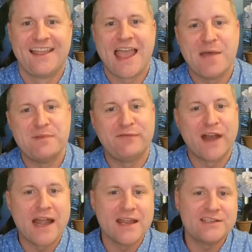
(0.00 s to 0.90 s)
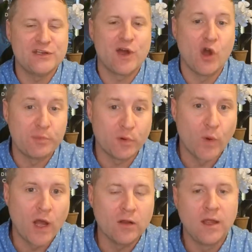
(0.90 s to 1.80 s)
Happy Friday to you. I hope you're
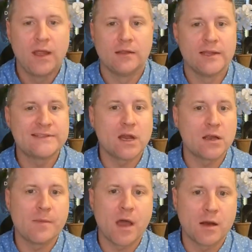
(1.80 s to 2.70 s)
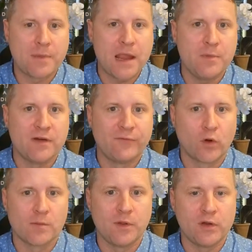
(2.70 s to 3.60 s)
well. Let's talk about our payment
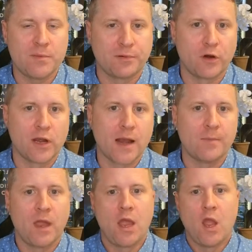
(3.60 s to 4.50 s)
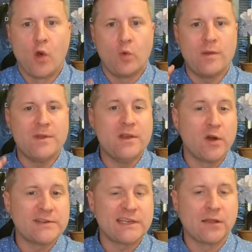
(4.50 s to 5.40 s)
affordability program. We've been
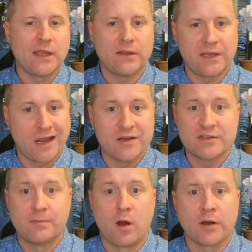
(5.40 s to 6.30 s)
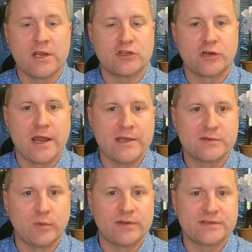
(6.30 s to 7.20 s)
noticing lately kind of just market
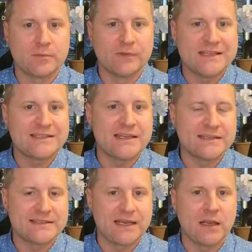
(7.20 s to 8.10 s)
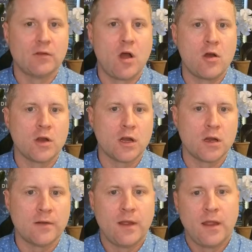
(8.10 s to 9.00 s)
trends with some listings sitting
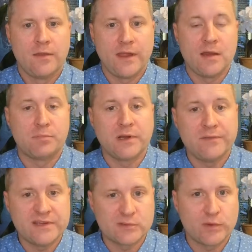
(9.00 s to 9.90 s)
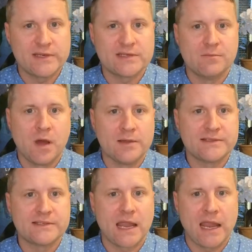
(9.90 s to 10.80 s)
longer than in previous weeks and
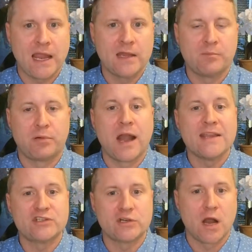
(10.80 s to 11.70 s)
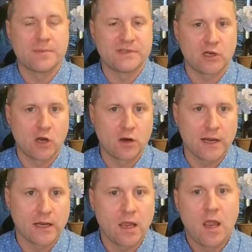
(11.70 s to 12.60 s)
months and price drops occurring.